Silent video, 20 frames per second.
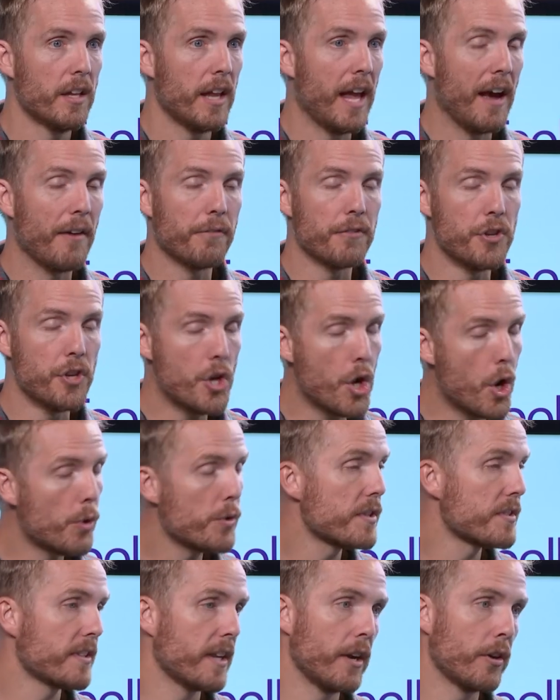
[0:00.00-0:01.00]
have no
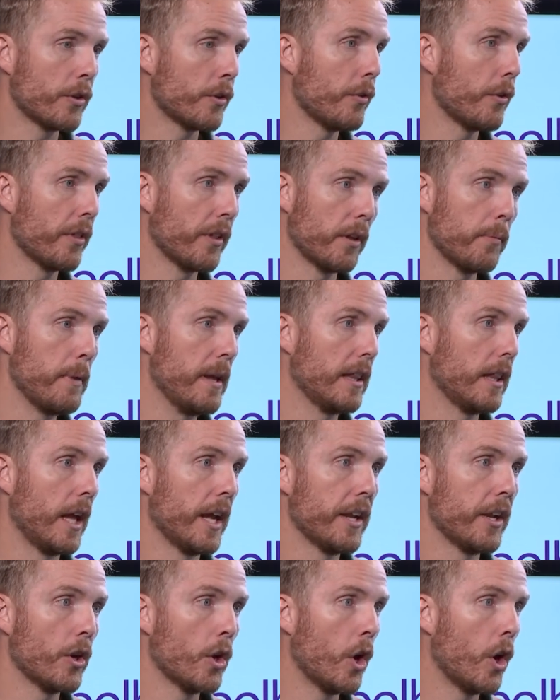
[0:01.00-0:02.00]
desire to go to the command
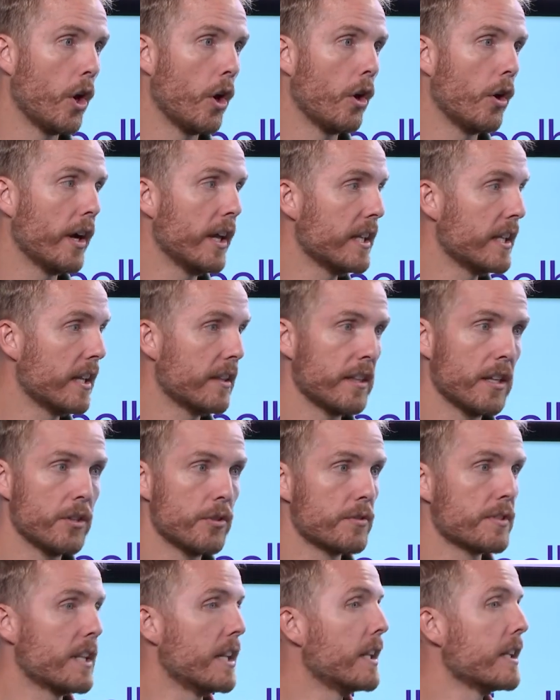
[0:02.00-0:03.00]
line at all, and yet they
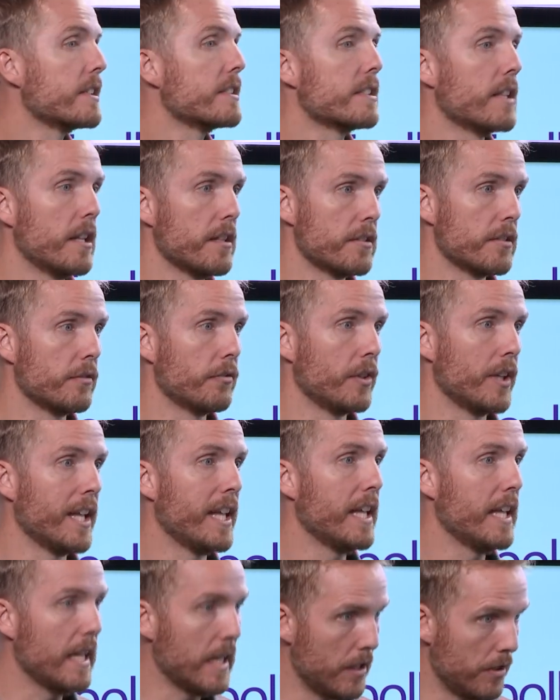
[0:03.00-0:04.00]
use Git
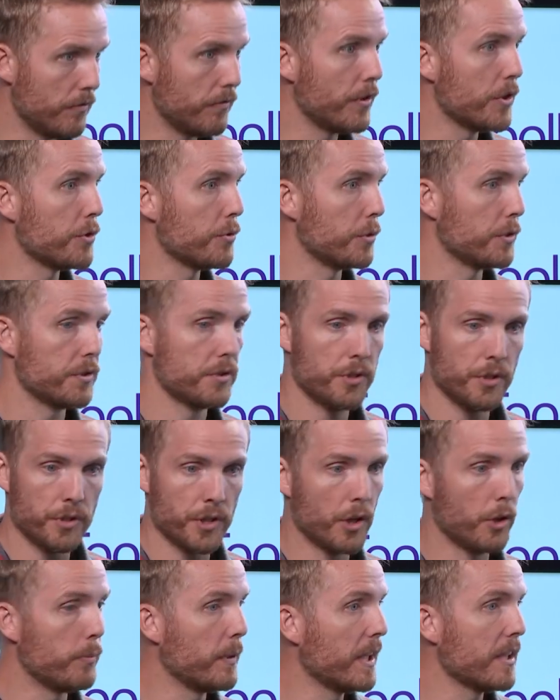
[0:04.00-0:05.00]
extensively in Visual
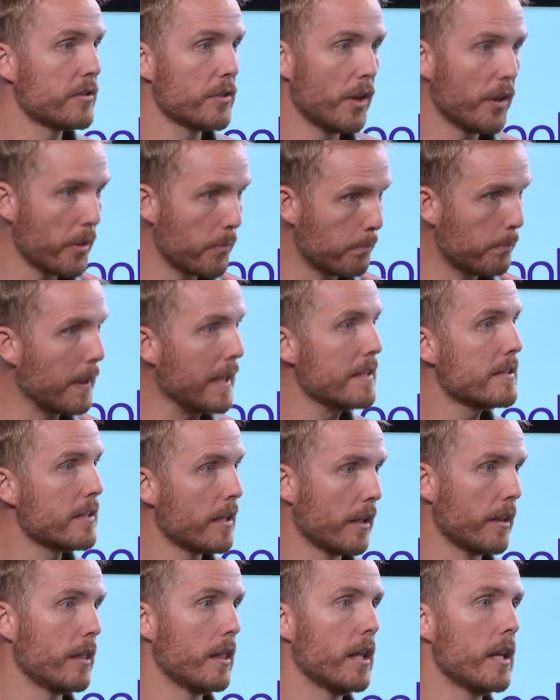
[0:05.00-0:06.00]
Studio because all the
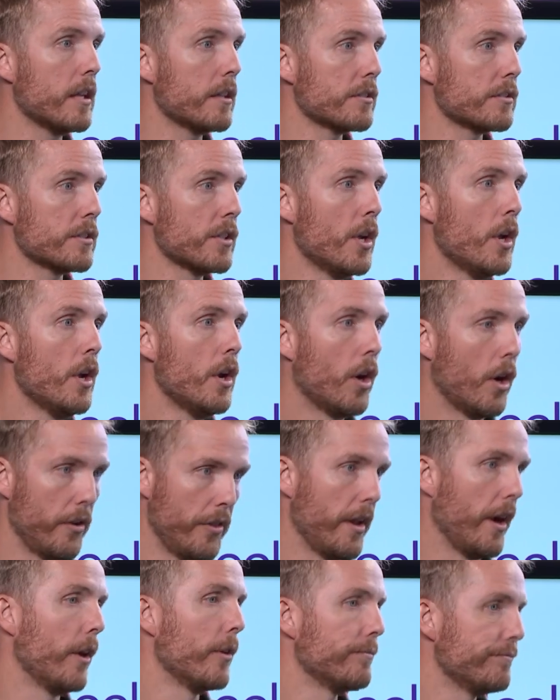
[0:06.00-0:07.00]
basic things are
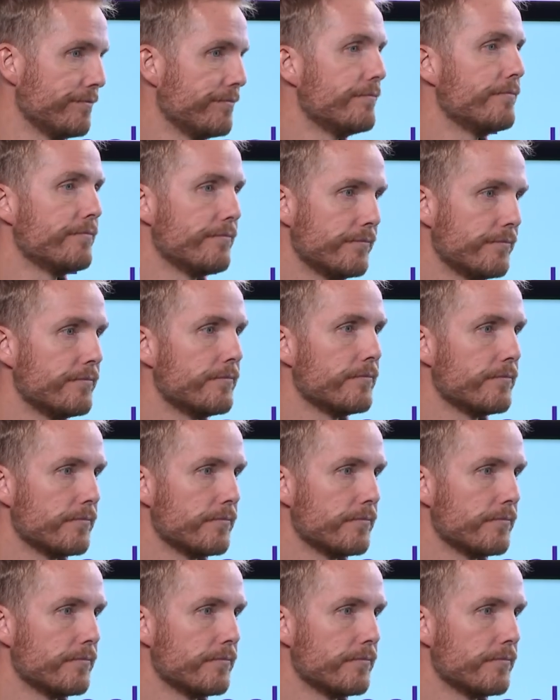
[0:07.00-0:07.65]
there. Right.